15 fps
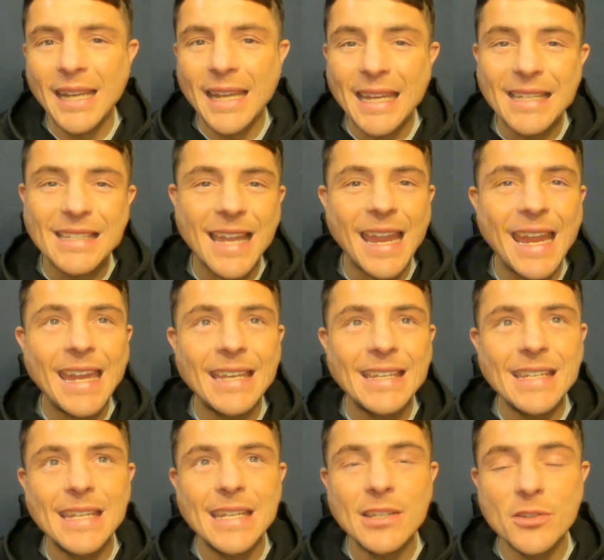He's
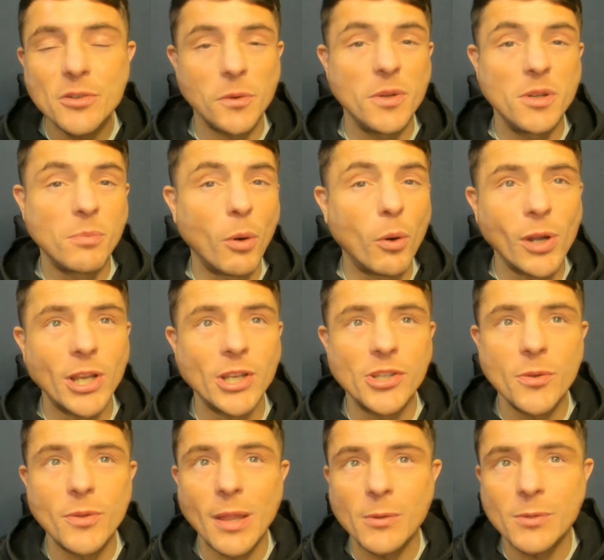18, so he's born in
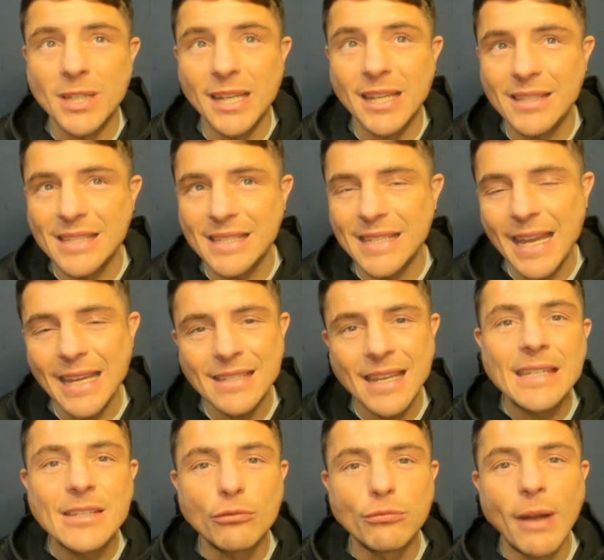2006.
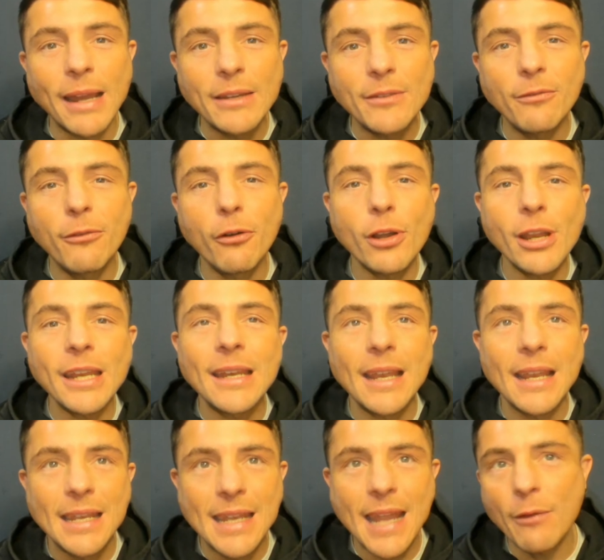He's a right-footed
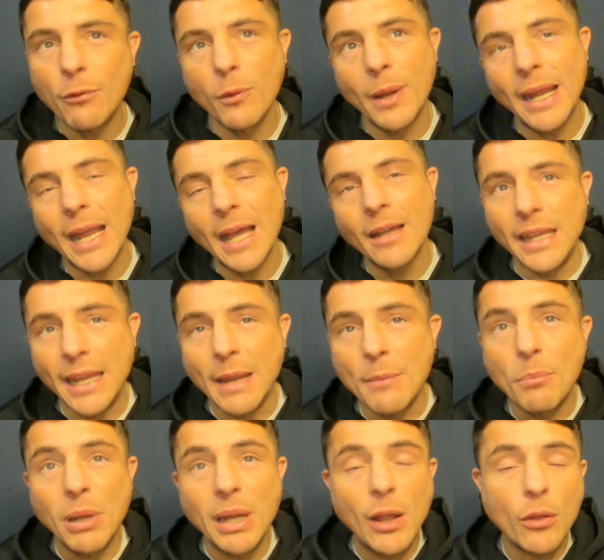left winger. He can
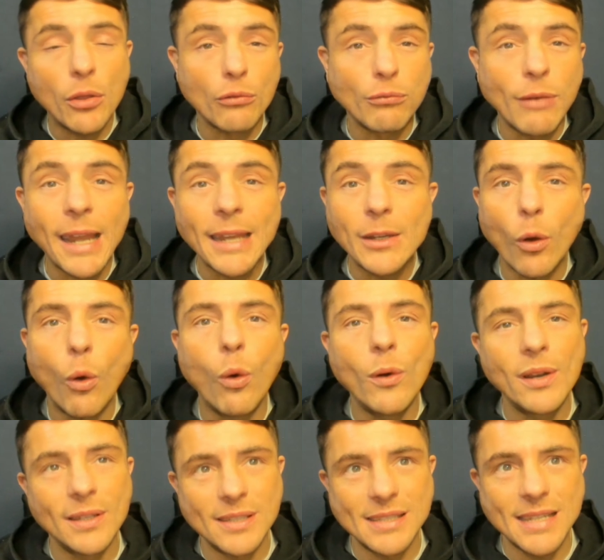play on the right
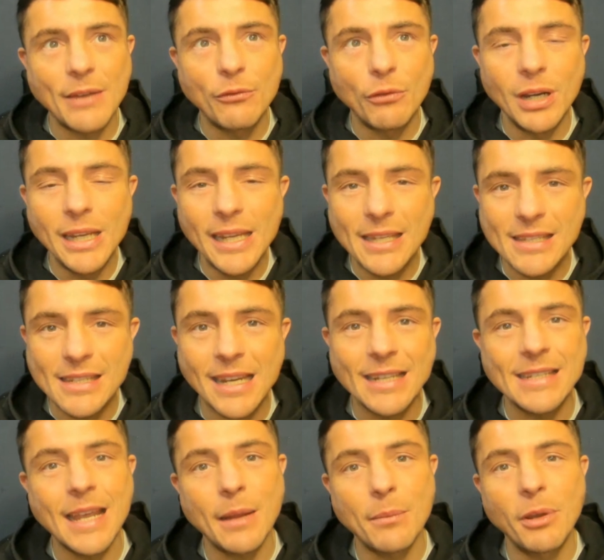or centrally as an
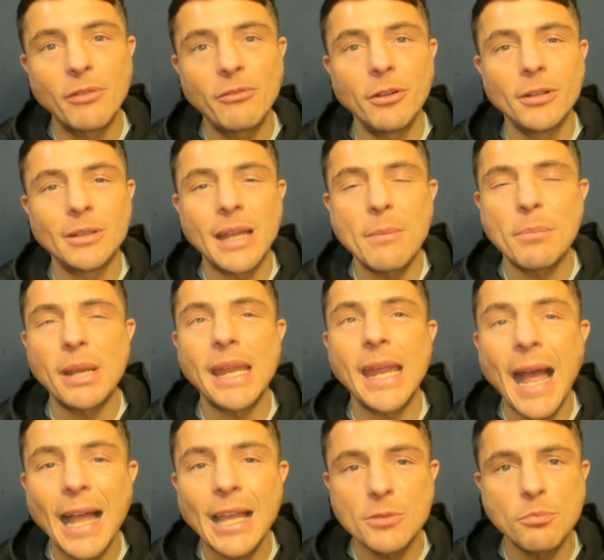attack midfielder, but he
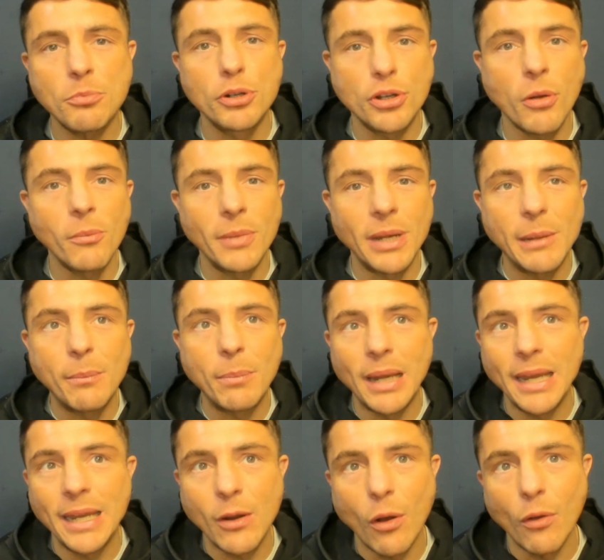has predominantly
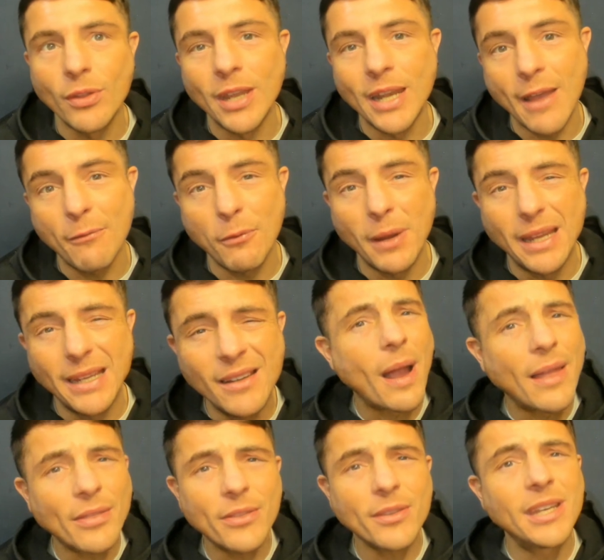played on the left wing where
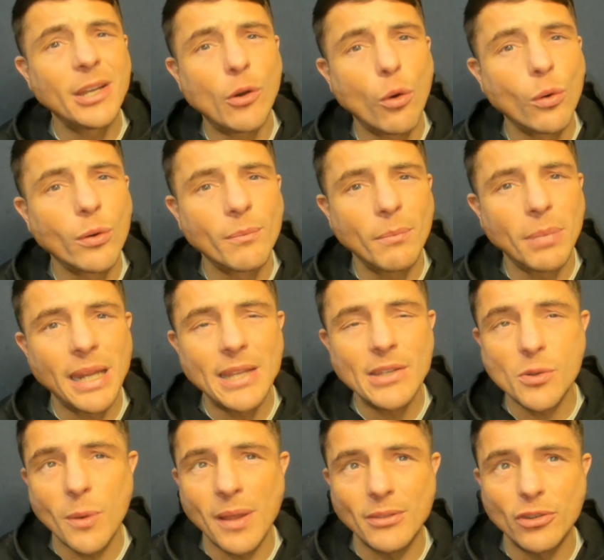Anthony Gordon plays.
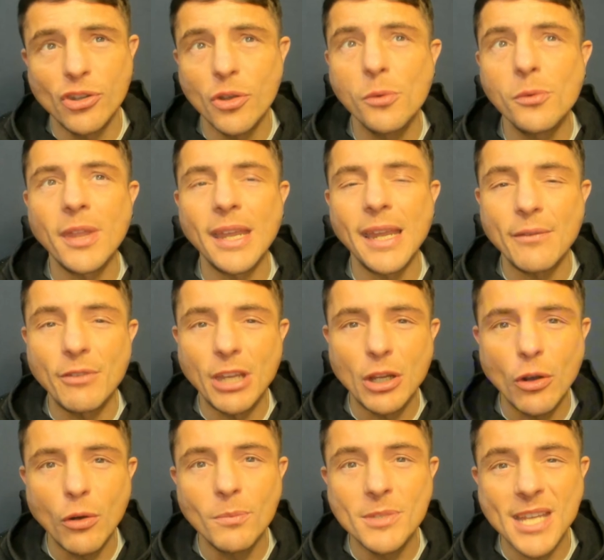So I do think if he
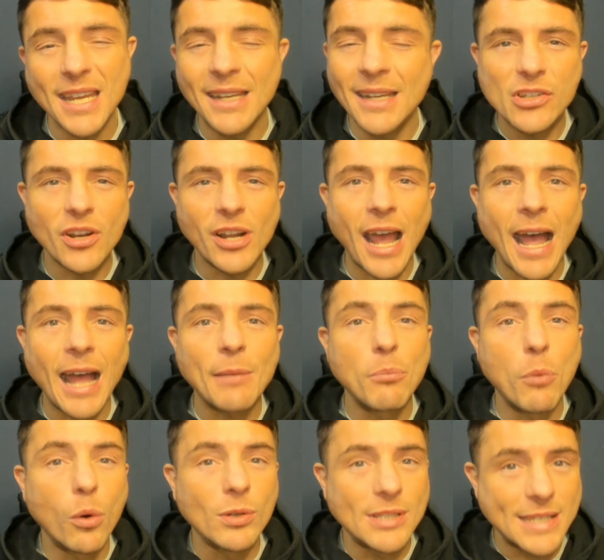comes in, he's going to add
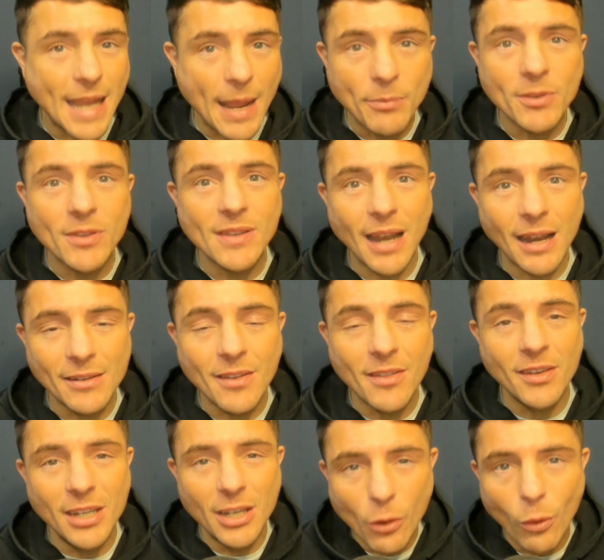more depth to
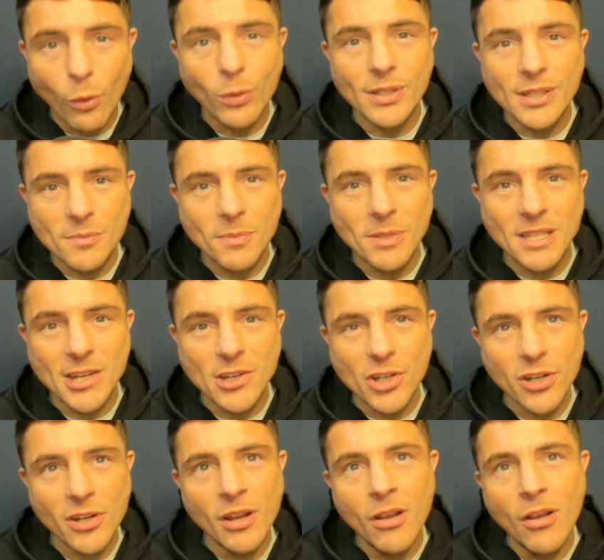Anthony Gordon's
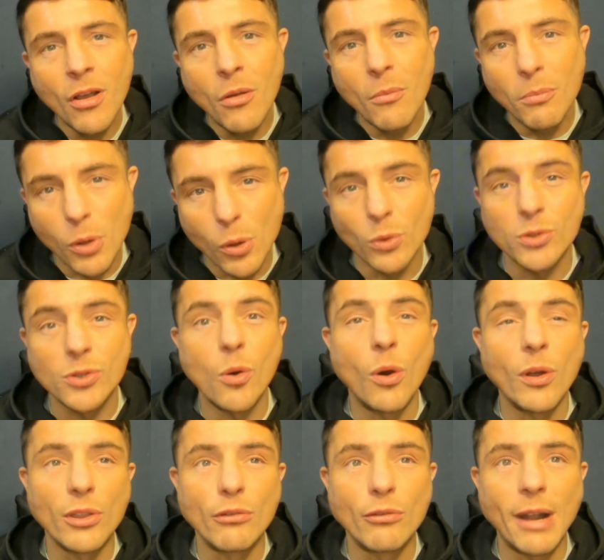position, but also
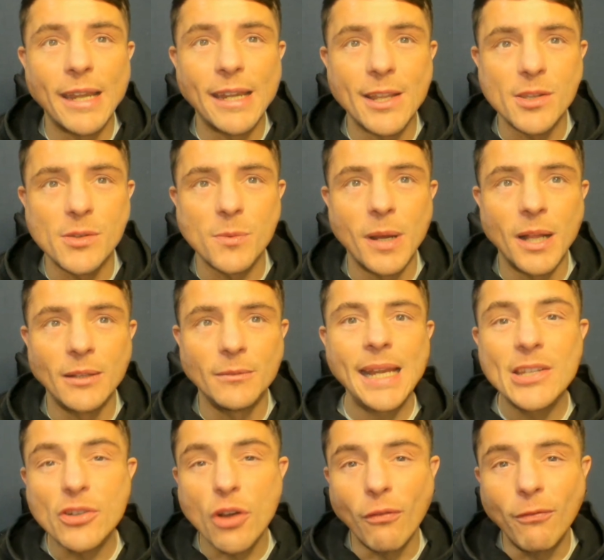on the right as well. And
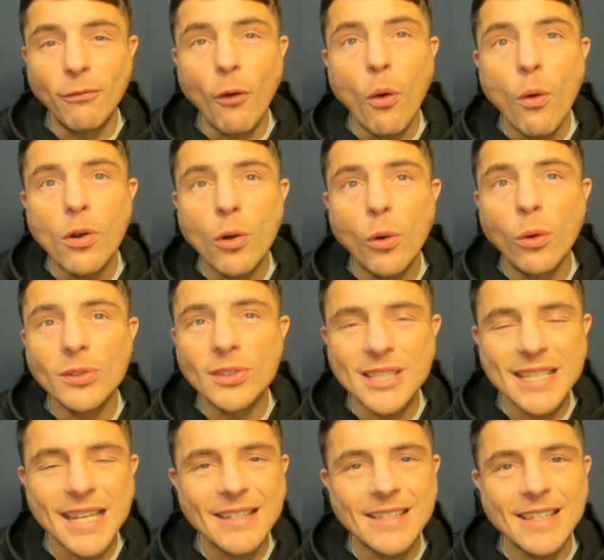he's got 4 goals,
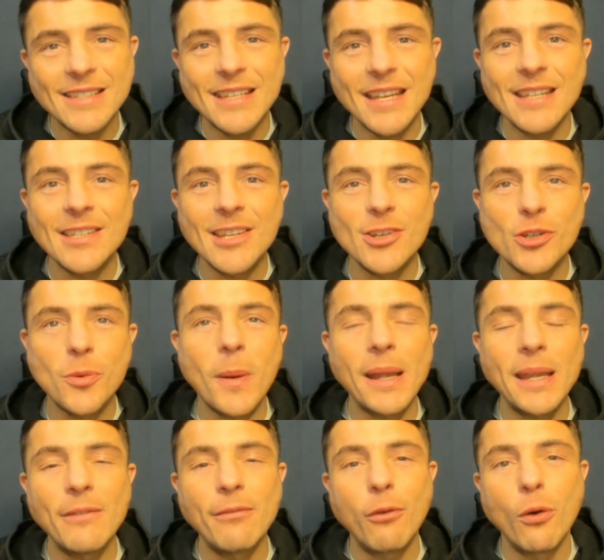6 assists in
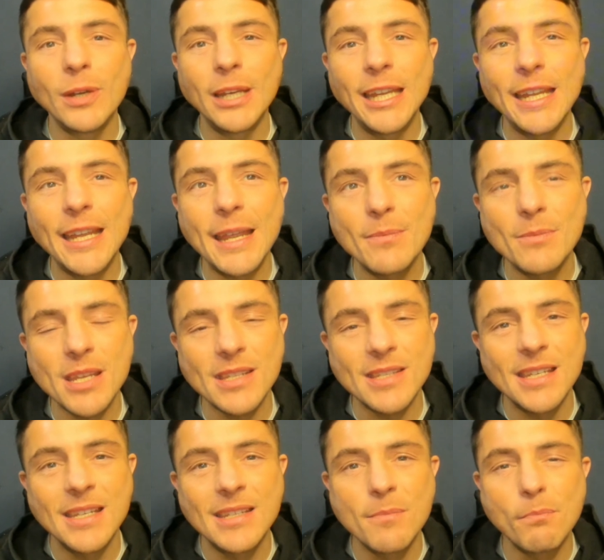24 league games this
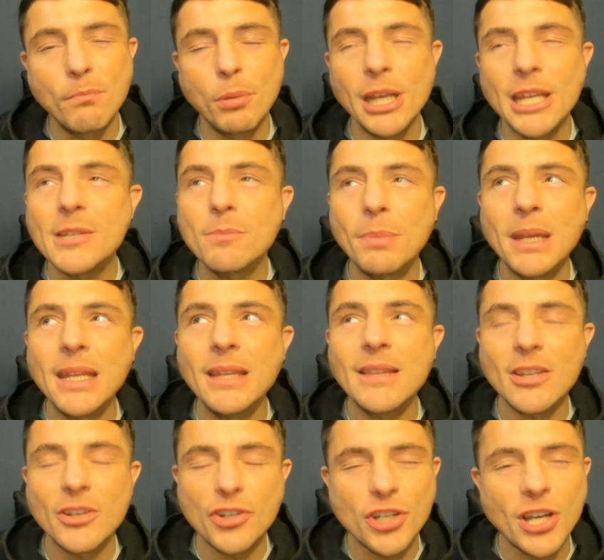season, but he's been the
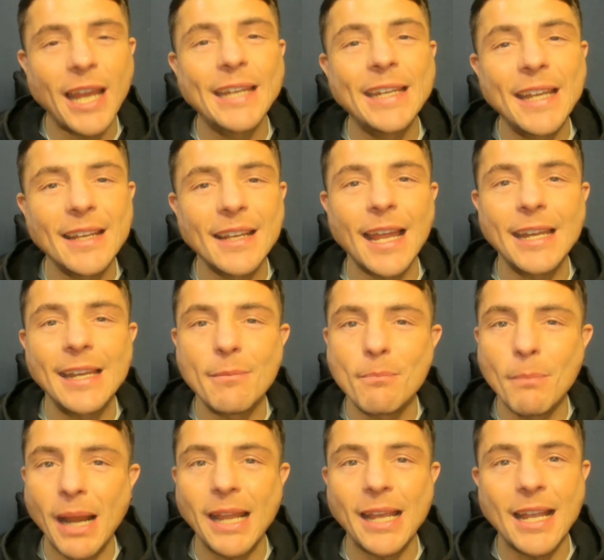shining light in
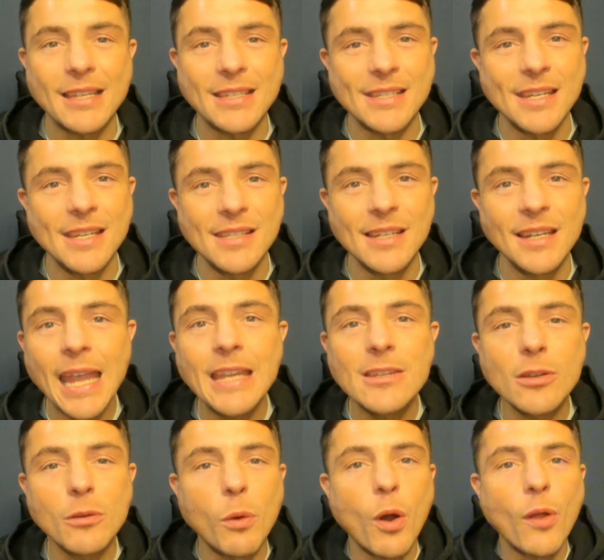Malaga's season. He's
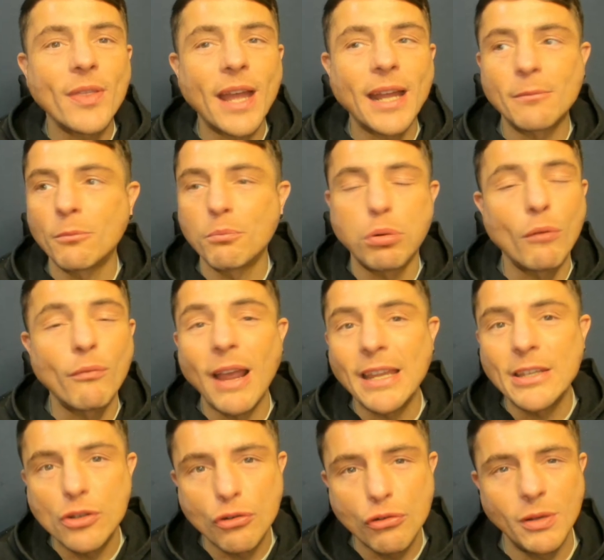the one that
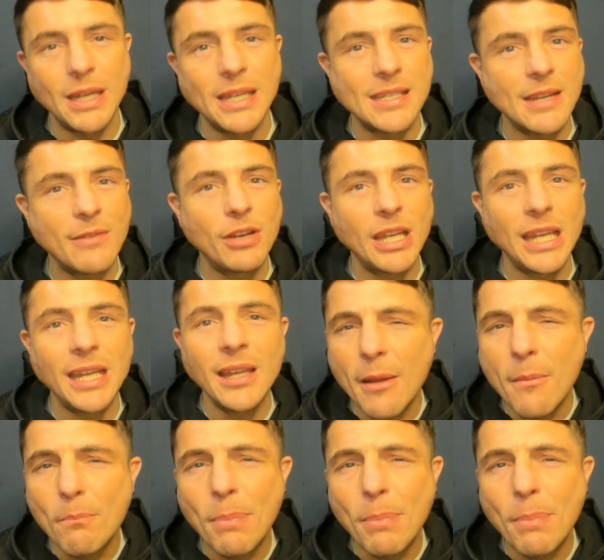provides creativity and a